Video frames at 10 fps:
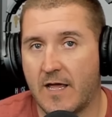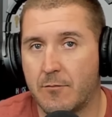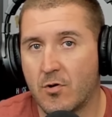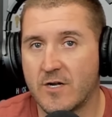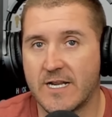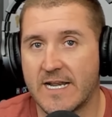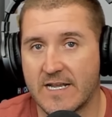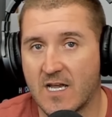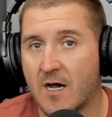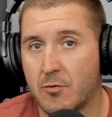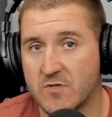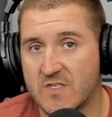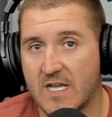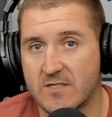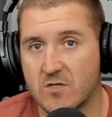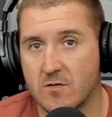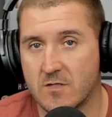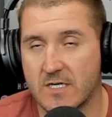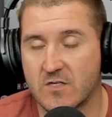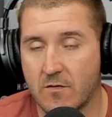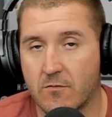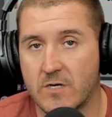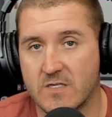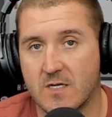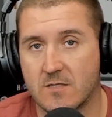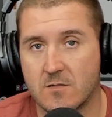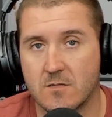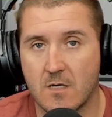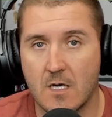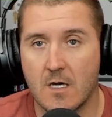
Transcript: at putting in a couple sensors, actually three sensors.